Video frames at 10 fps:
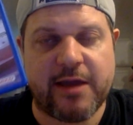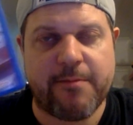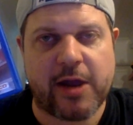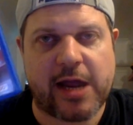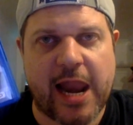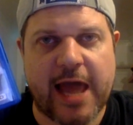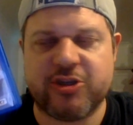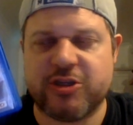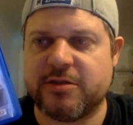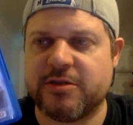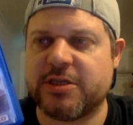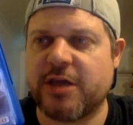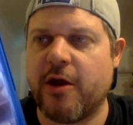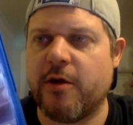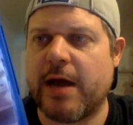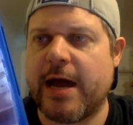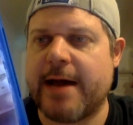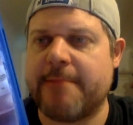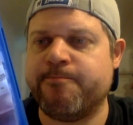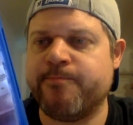my collection. So
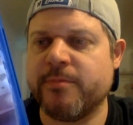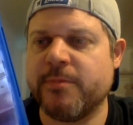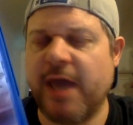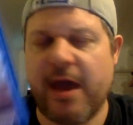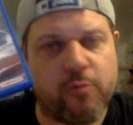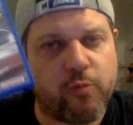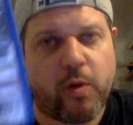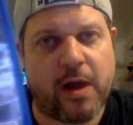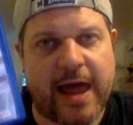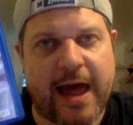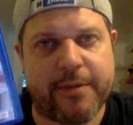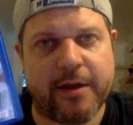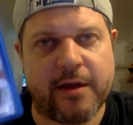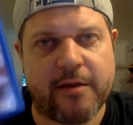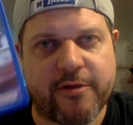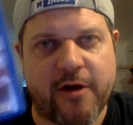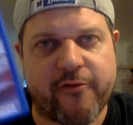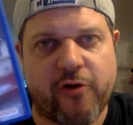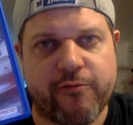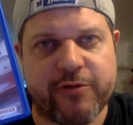yeah, well happy that I've
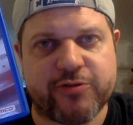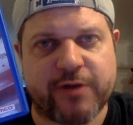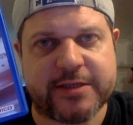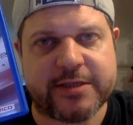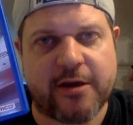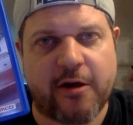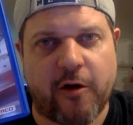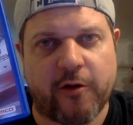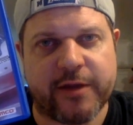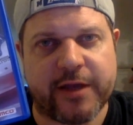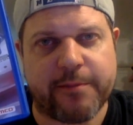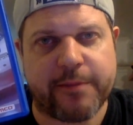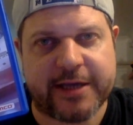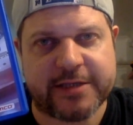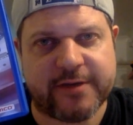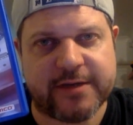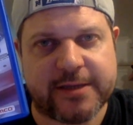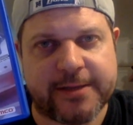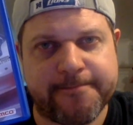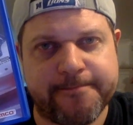got Ridge Racer on the PS Vita.